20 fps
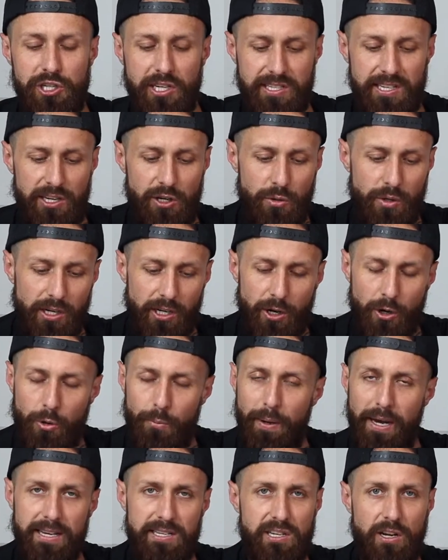because then you can
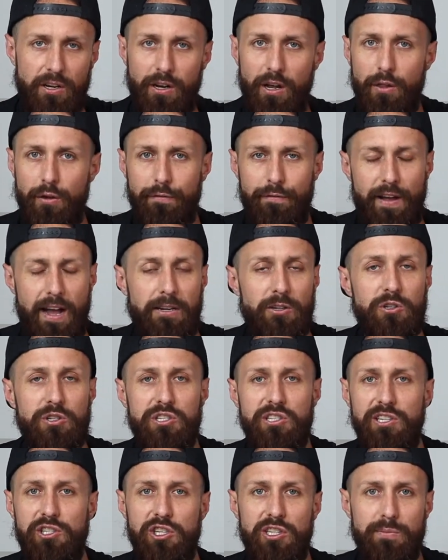go based on other
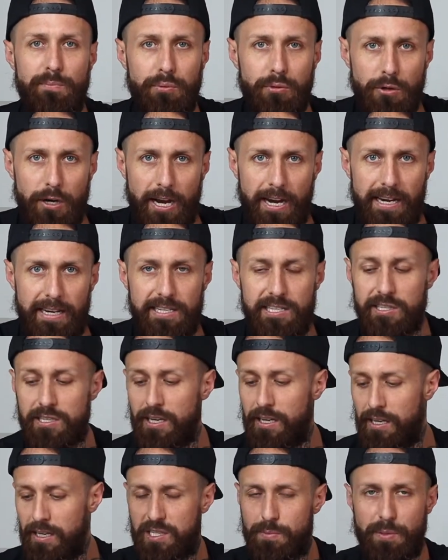factors such as price,
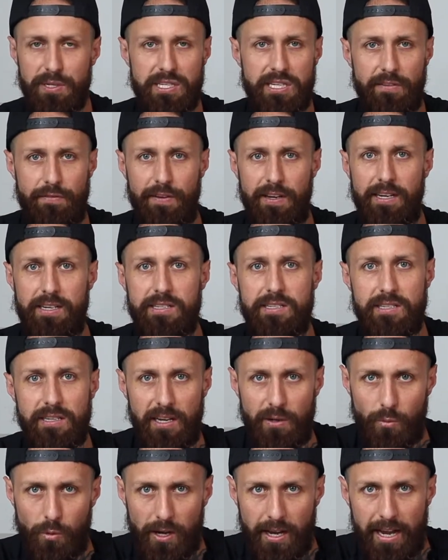specifics,
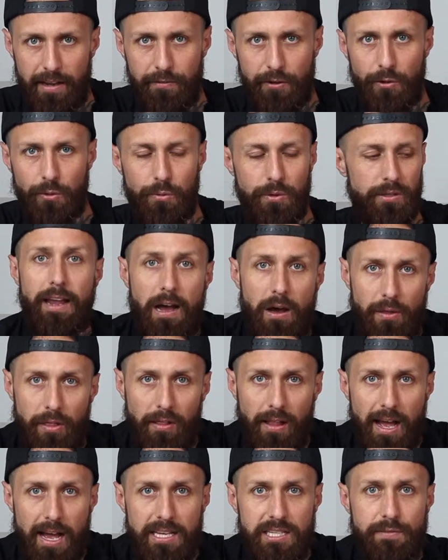and what have you. Now, the
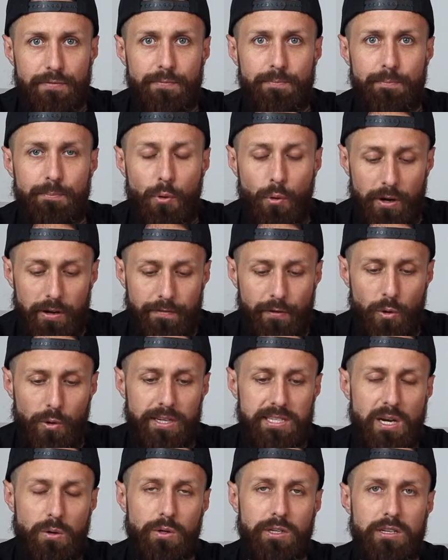last point of
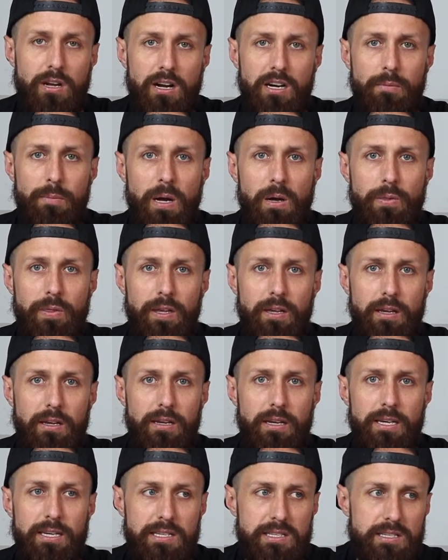focus I want to talk about
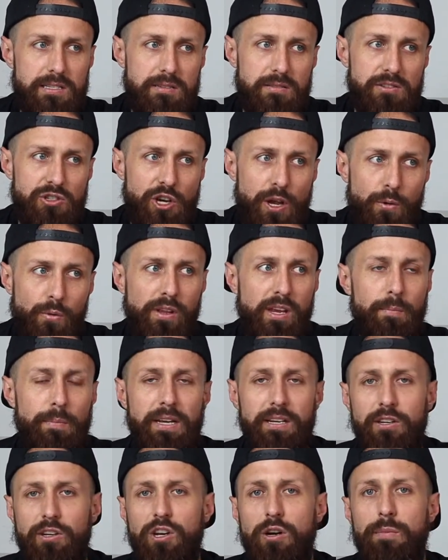that is generally a
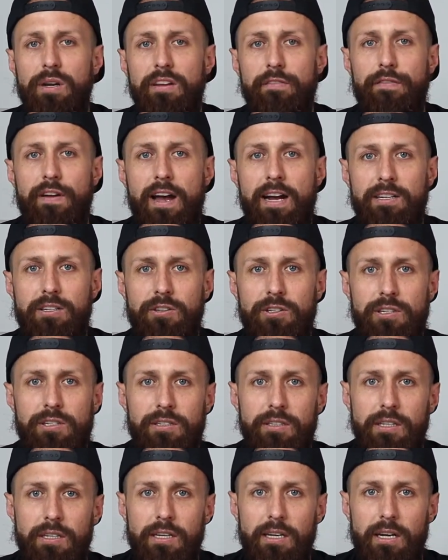big determining factor